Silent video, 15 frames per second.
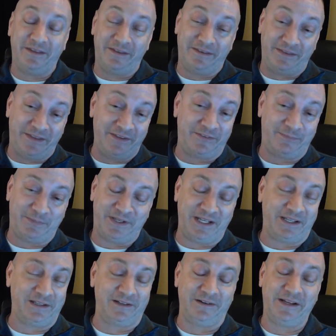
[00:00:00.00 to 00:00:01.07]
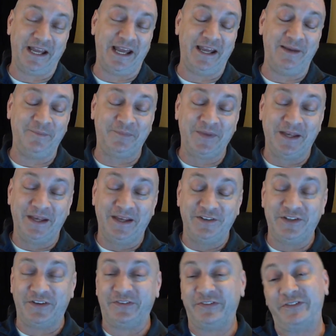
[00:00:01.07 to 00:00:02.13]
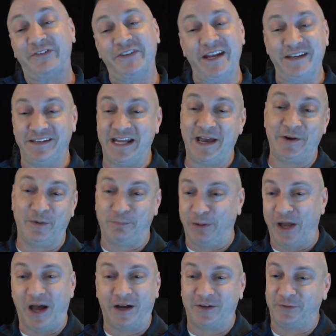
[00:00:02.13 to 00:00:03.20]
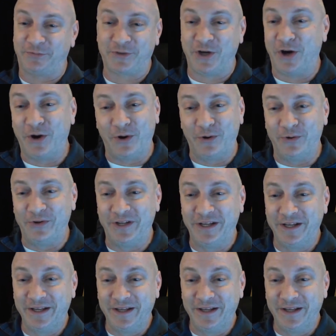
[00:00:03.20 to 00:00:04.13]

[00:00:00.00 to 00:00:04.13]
this particular game just sent down a block of code